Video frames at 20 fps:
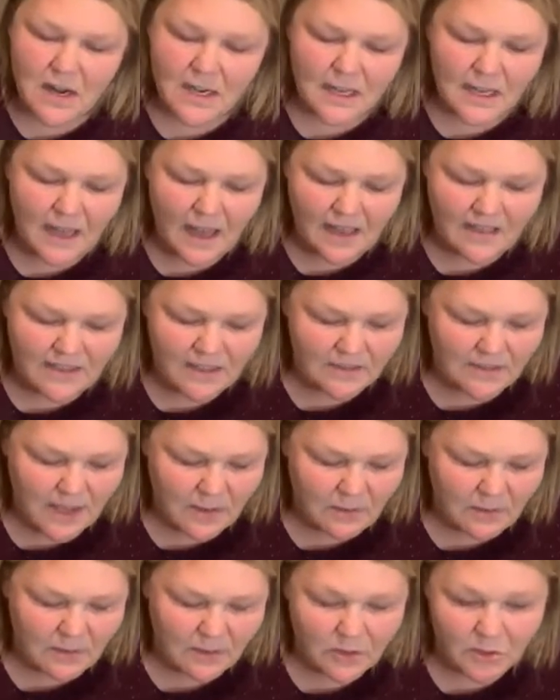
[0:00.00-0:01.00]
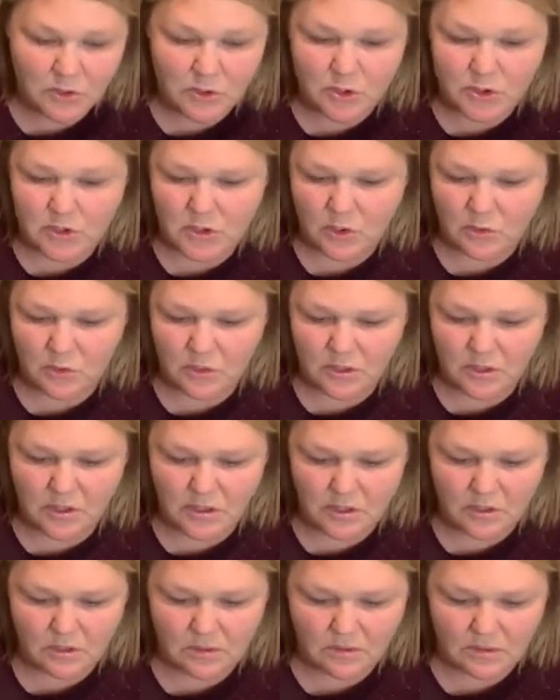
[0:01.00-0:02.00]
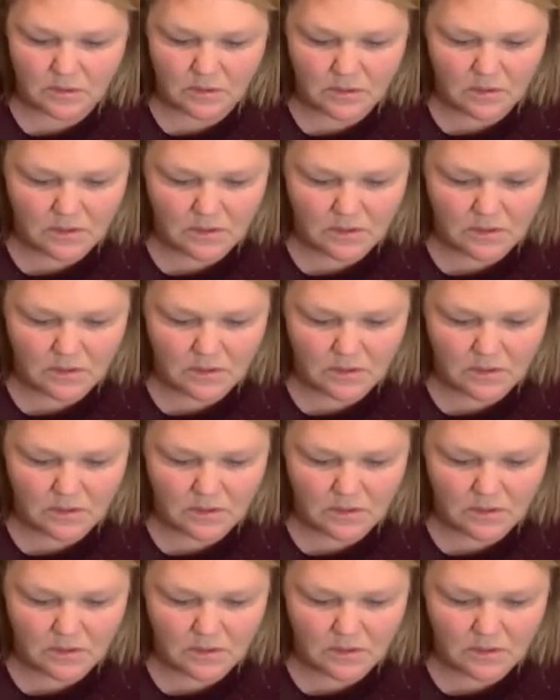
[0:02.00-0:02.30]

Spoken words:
on it. I think that would look so cute.